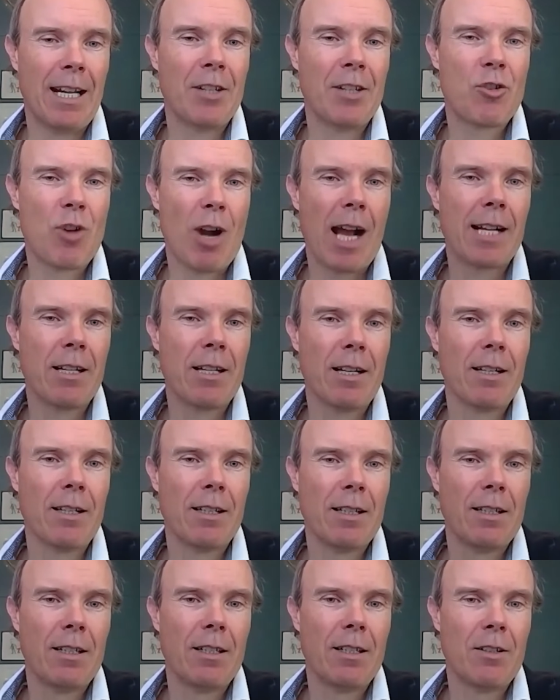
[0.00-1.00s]
drug
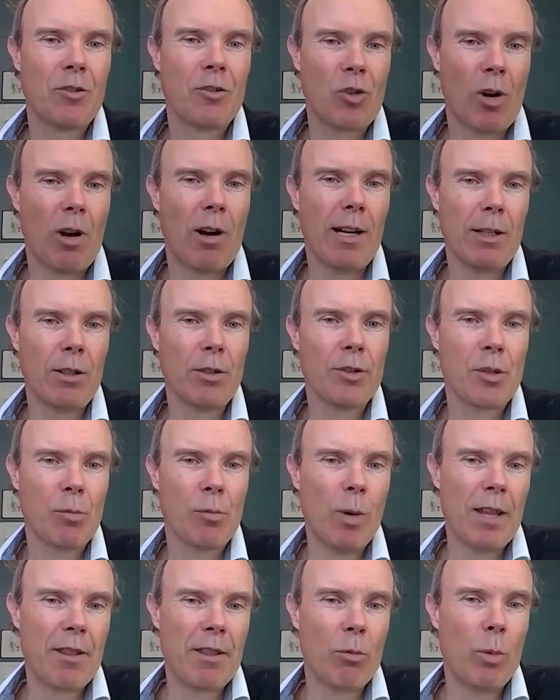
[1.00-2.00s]
trials and
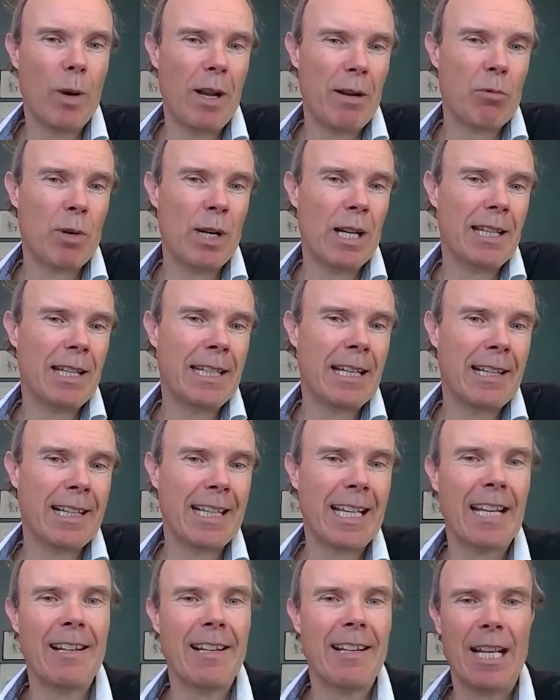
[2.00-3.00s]
whether we're really going to
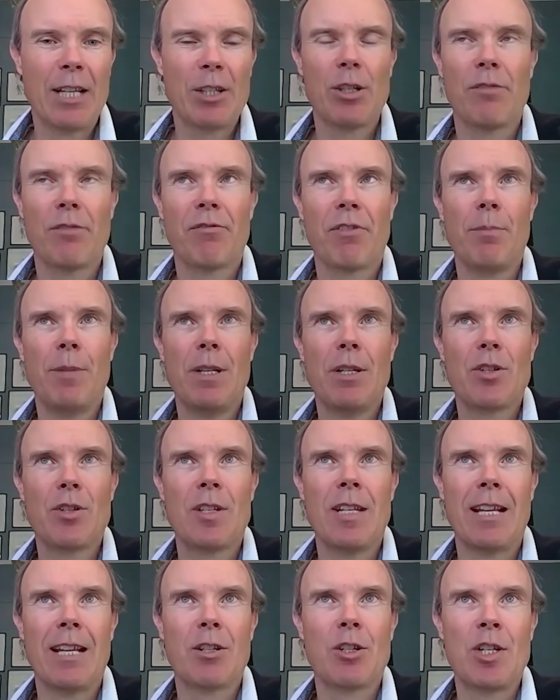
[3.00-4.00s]
get an exit from this
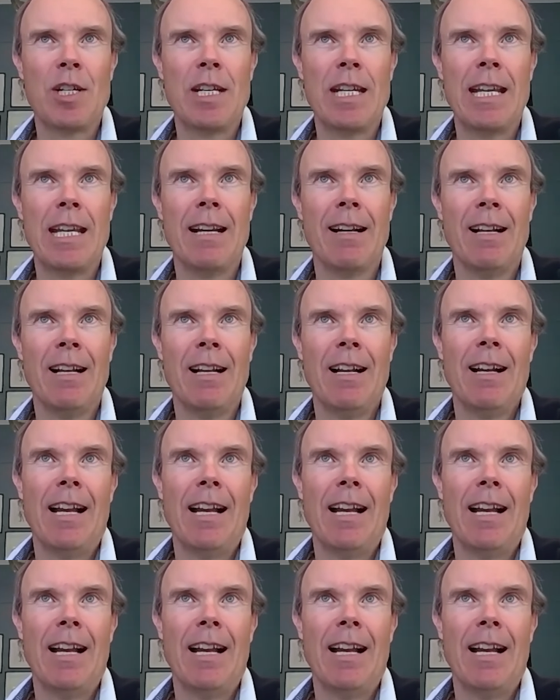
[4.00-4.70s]
next year.